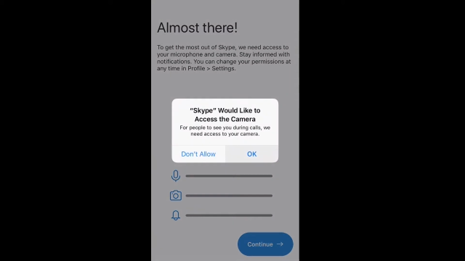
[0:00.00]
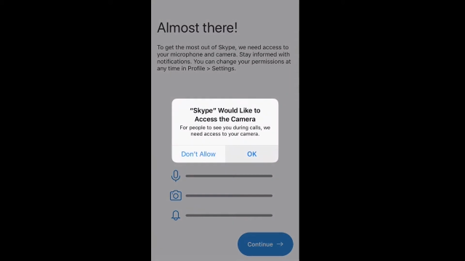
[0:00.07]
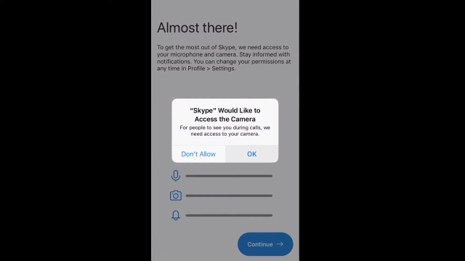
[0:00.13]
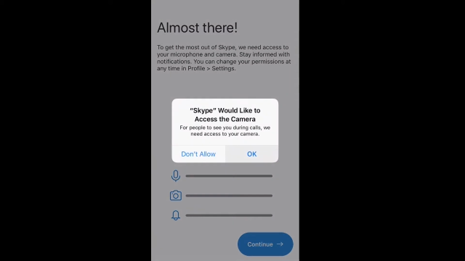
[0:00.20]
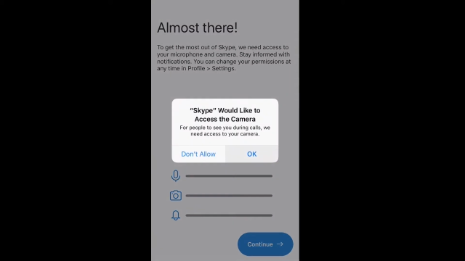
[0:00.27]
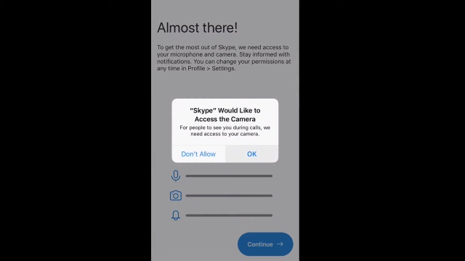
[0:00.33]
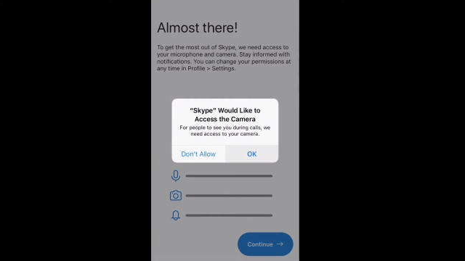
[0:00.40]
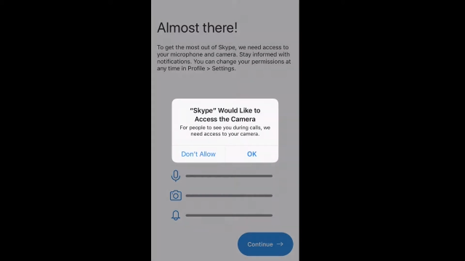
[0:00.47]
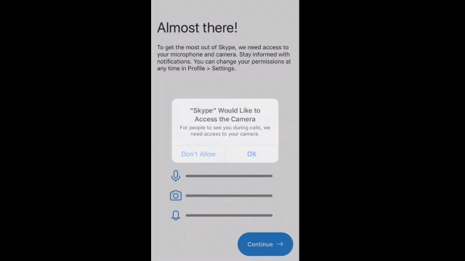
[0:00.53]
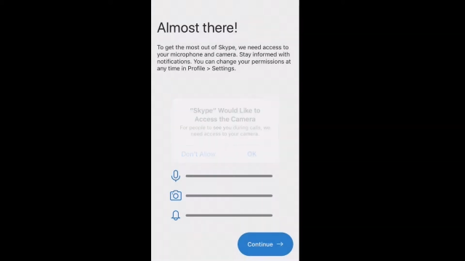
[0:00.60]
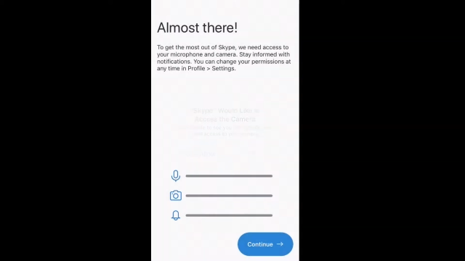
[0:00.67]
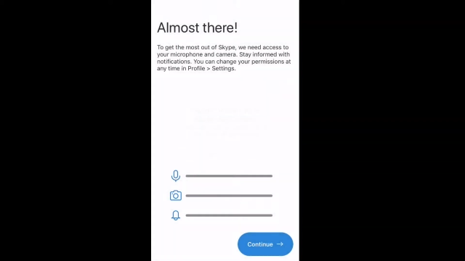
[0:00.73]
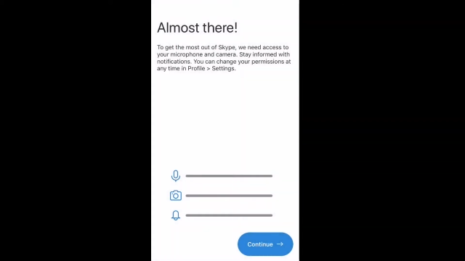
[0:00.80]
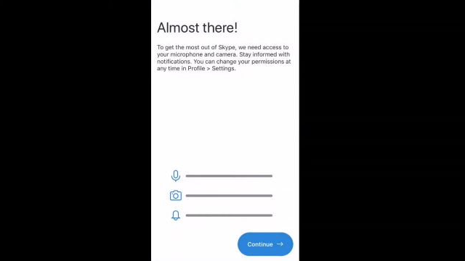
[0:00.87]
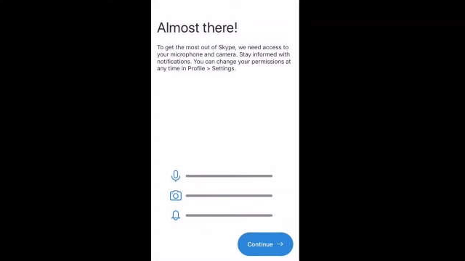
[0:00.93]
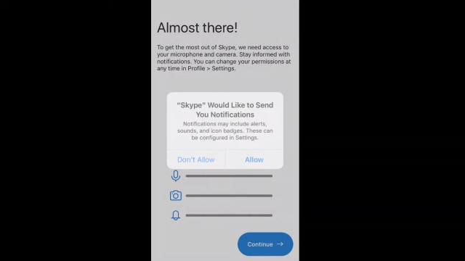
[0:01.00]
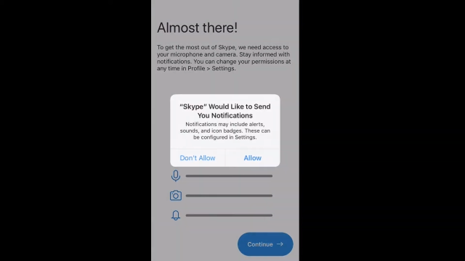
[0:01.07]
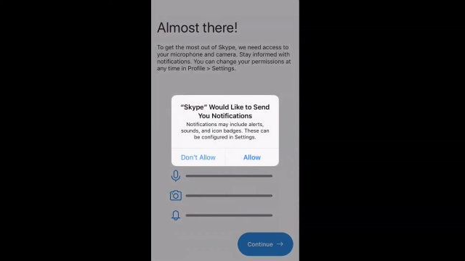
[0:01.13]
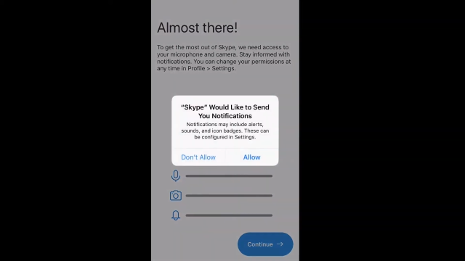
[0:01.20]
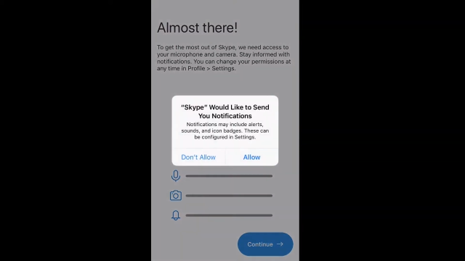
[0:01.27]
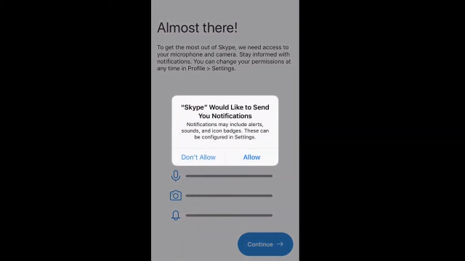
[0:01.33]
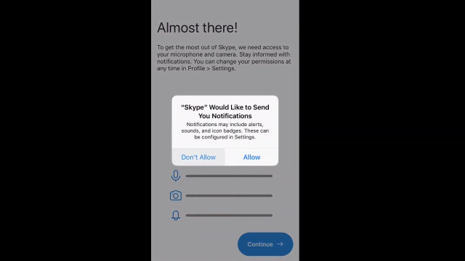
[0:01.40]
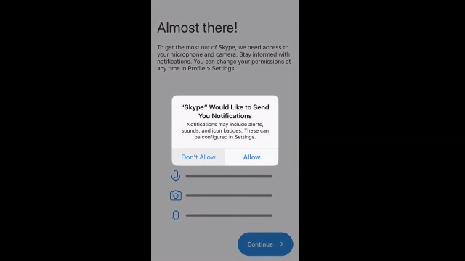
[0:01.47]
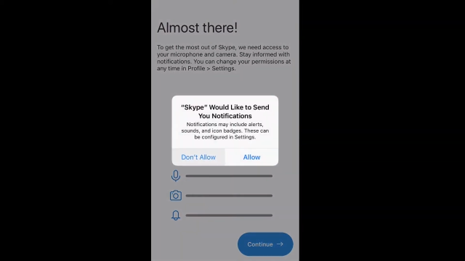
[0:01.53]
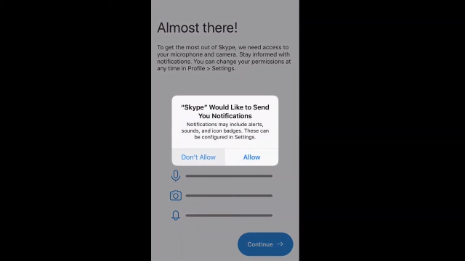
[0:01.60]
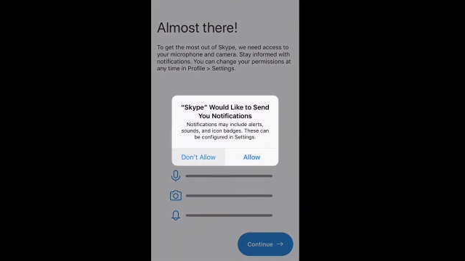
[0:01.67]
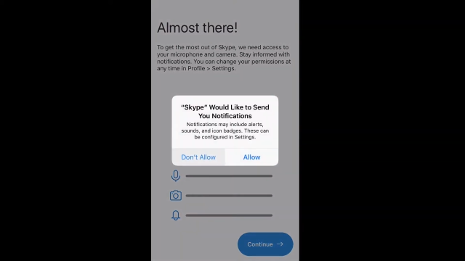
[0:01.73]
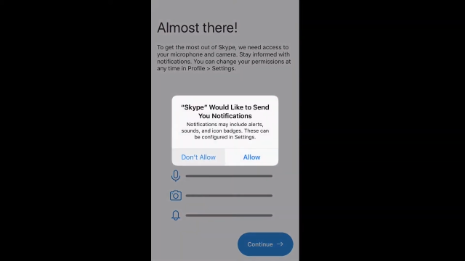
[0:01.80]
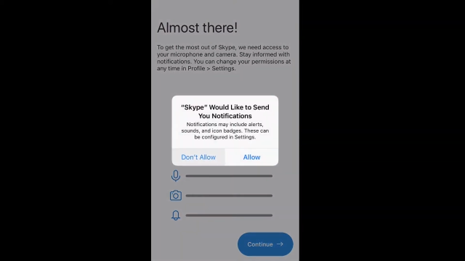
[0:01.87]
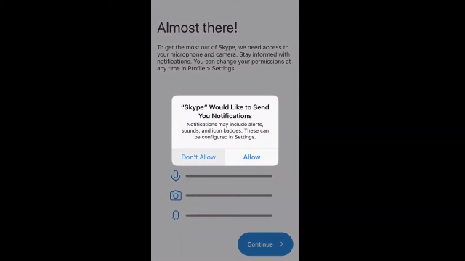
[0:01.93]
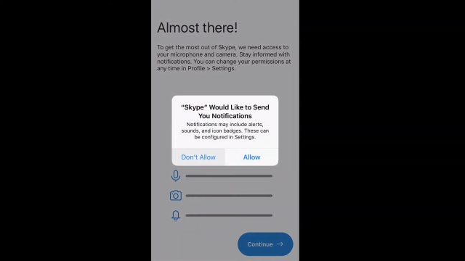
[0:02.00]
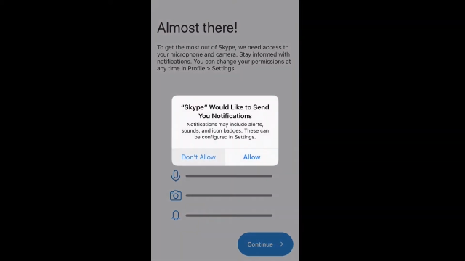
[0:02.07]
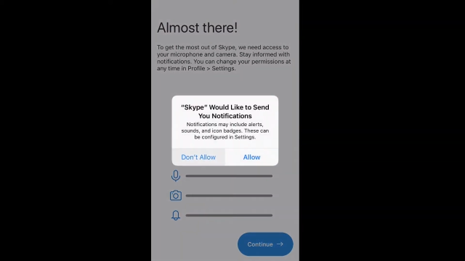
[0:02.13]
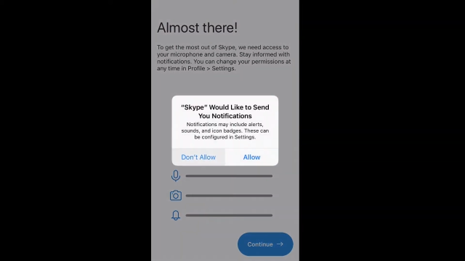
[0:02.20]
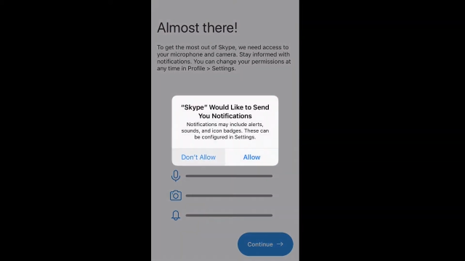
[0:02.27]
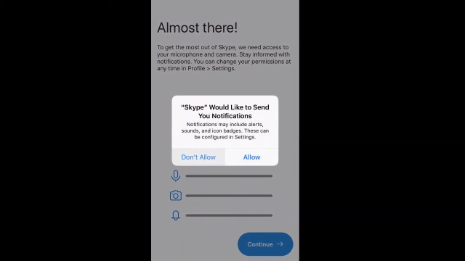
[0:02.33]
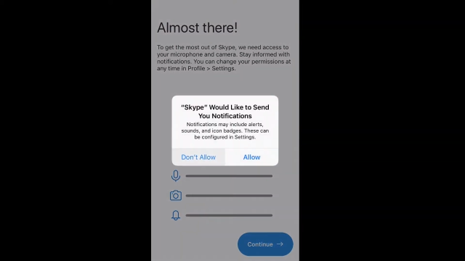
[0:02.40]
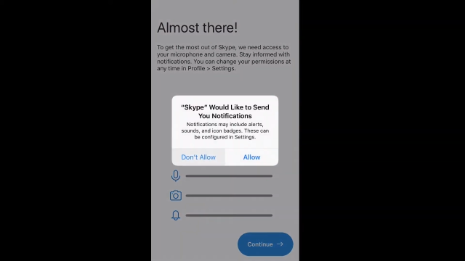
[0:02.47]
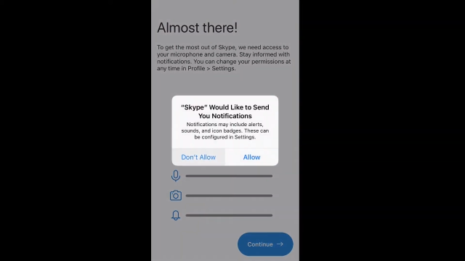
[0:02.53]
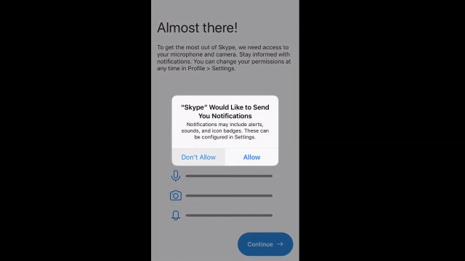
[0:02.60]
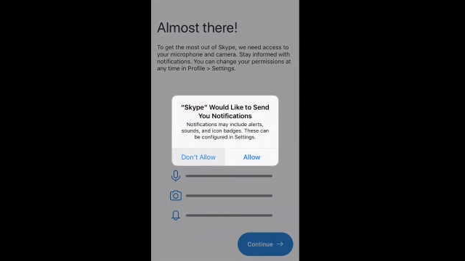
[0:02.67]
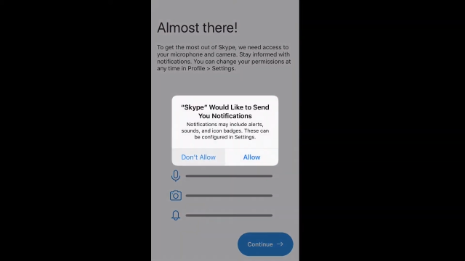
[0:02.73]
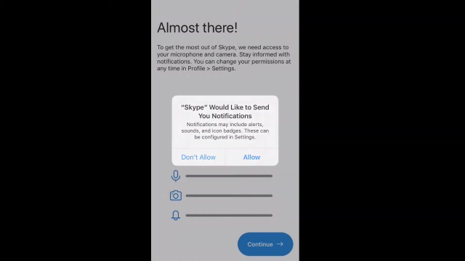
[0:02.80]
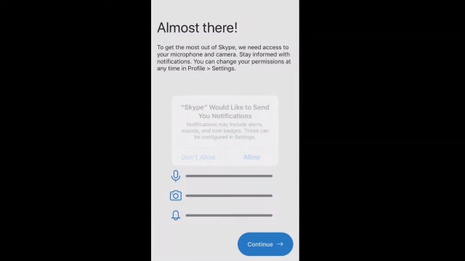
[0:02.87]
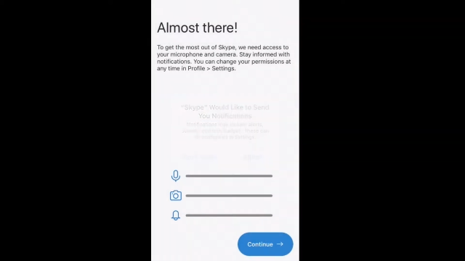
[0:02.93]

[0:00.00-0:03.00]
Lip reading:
[unreadable: no face in view]